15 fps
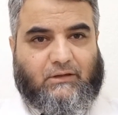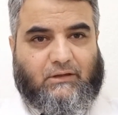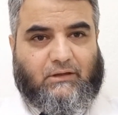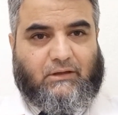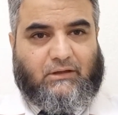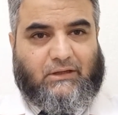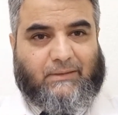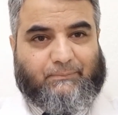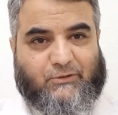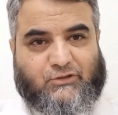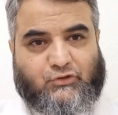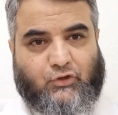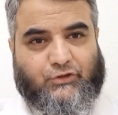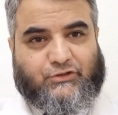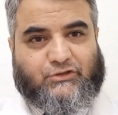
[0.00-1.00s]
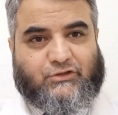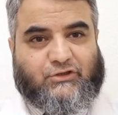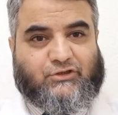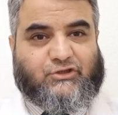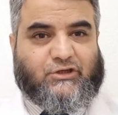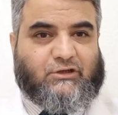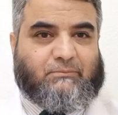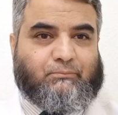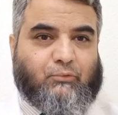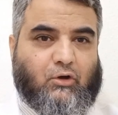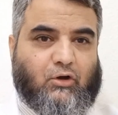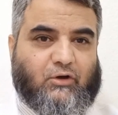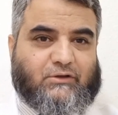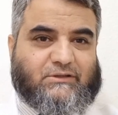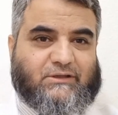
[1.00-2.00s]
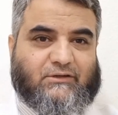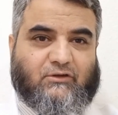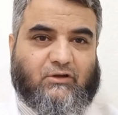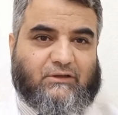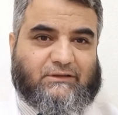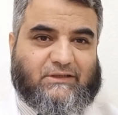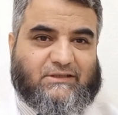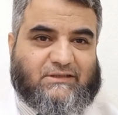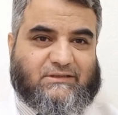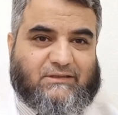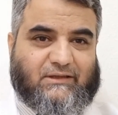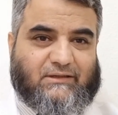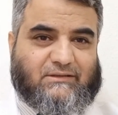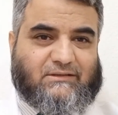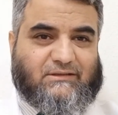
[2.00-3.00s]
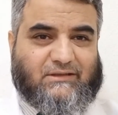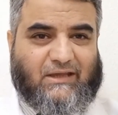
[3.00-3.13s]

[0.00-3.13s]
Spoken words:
herpes zoster, chickenpox, and all these things.